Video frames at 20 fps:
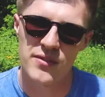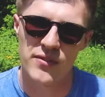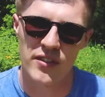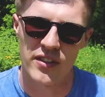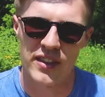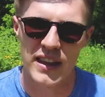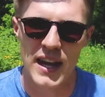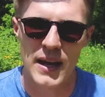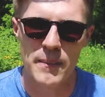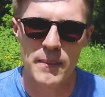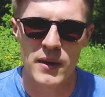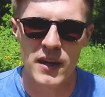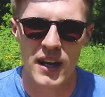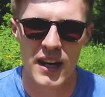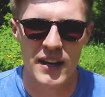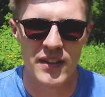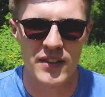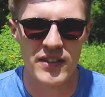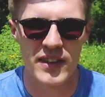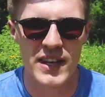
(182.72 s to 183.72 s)
for them,
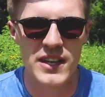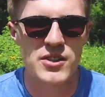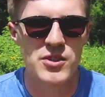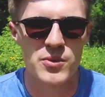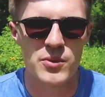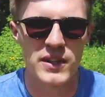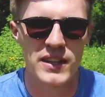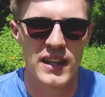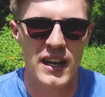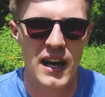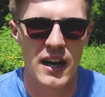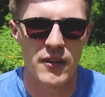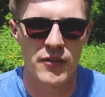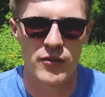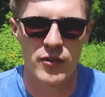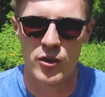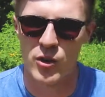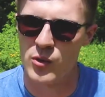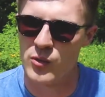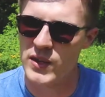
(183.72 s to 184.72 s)
and they're doing that
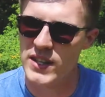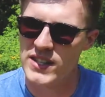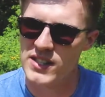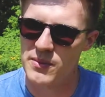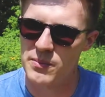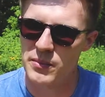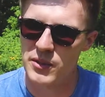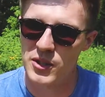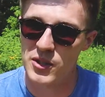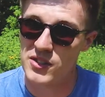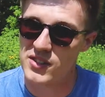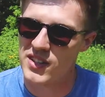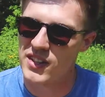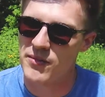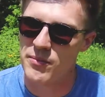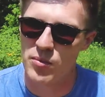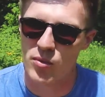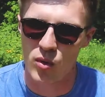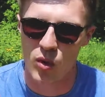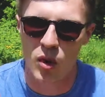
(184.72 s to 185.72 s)
for a reason, because
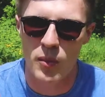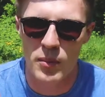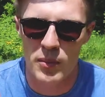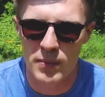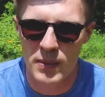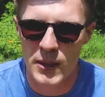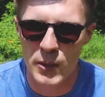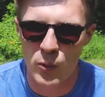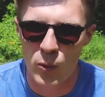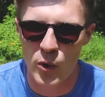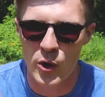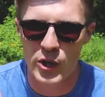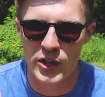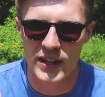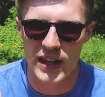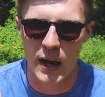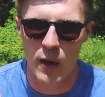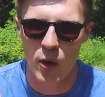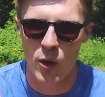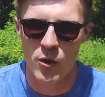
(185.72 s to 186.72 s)
they've probably
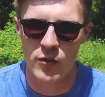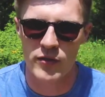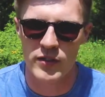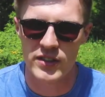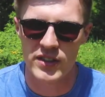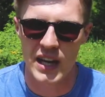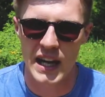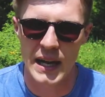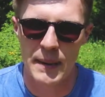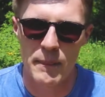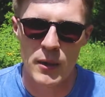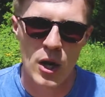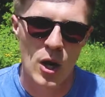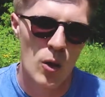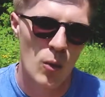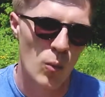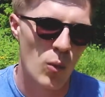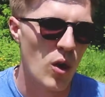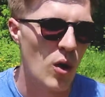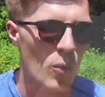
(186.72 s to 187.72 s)
worked out over time
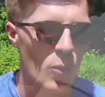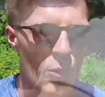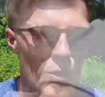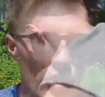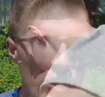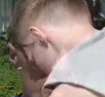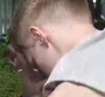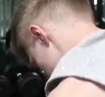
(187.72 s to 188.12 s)
what works